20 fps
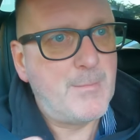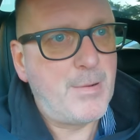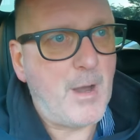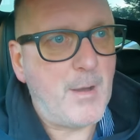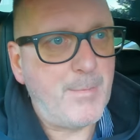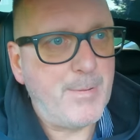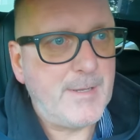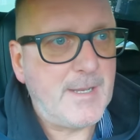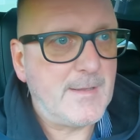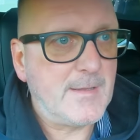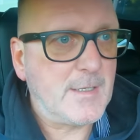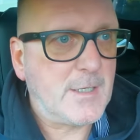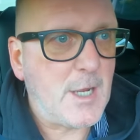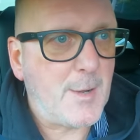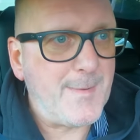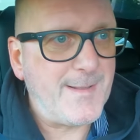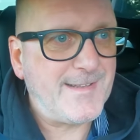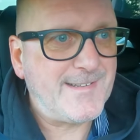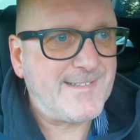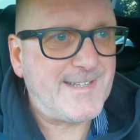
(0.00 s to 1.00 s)
pop it in the
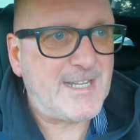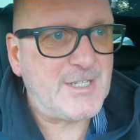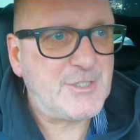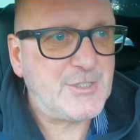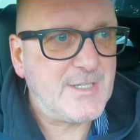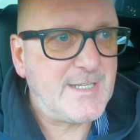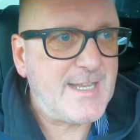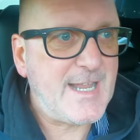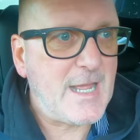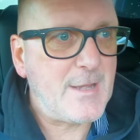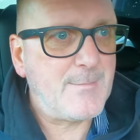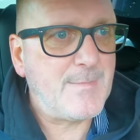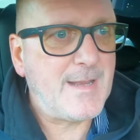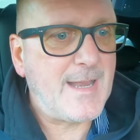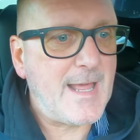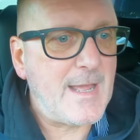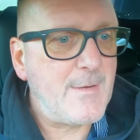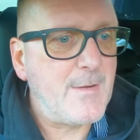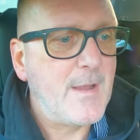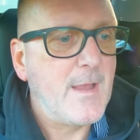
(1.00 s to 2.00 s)
comment section down
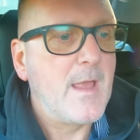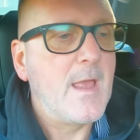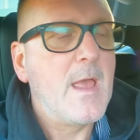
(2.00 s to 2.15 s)
below,